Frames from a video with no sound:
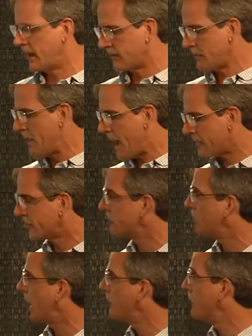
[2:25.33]
It's a massive
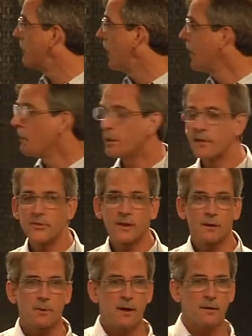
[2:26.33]
problem when I
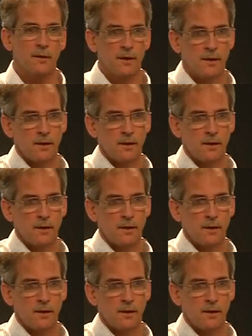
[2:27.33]
think about